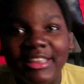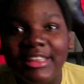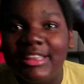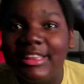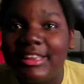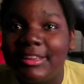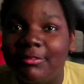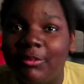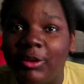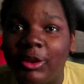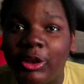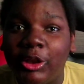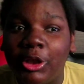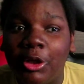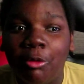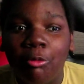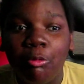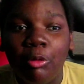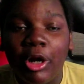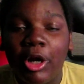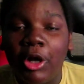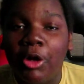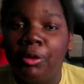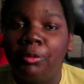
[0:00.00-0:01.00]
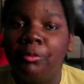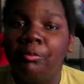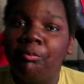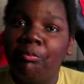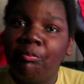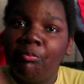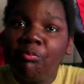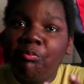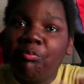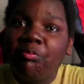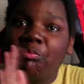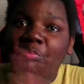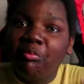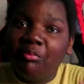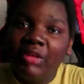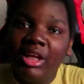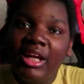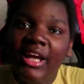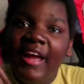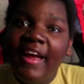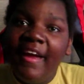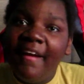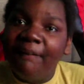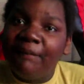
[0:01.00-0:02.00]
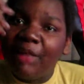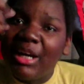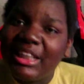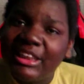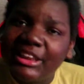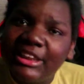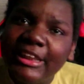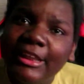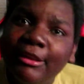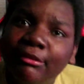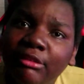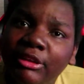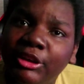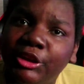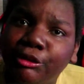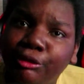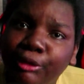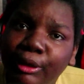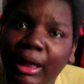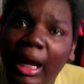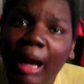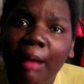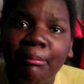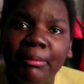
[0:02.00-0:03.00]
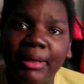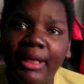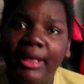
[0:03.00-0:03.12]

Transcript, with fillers: see this video, well, if I see him in the street, I'm